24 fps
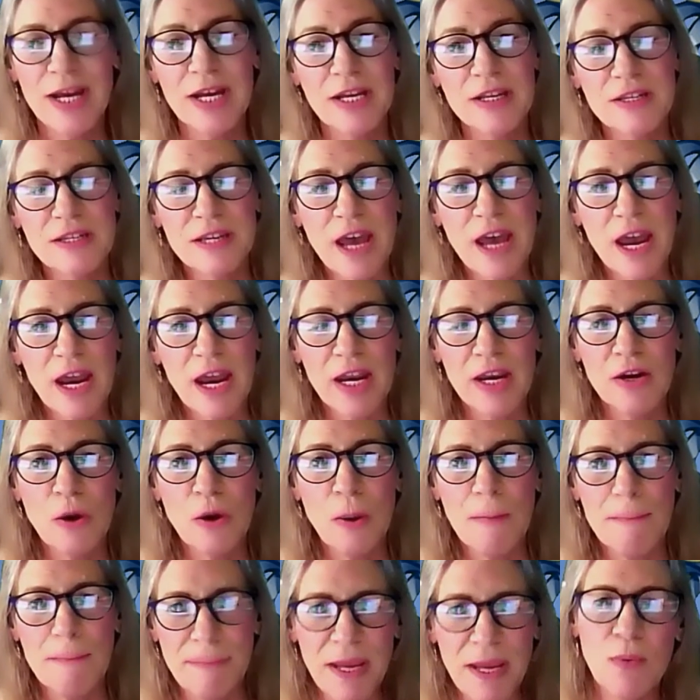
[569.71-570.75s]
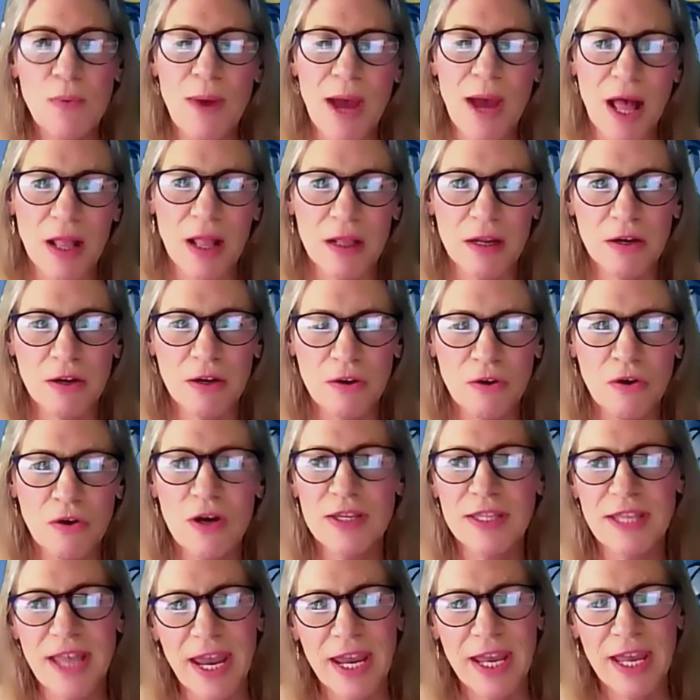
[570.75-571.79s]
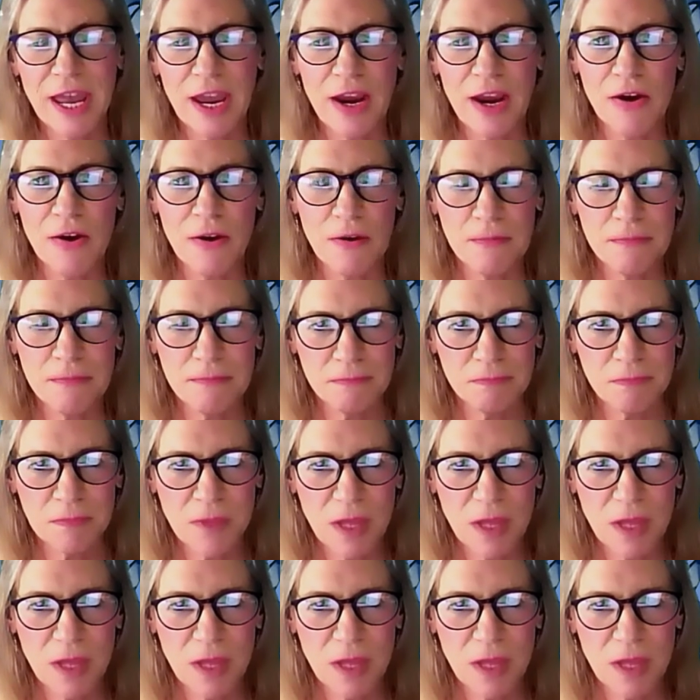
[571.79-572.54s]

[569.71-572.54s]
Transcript: we can say, be well or take care.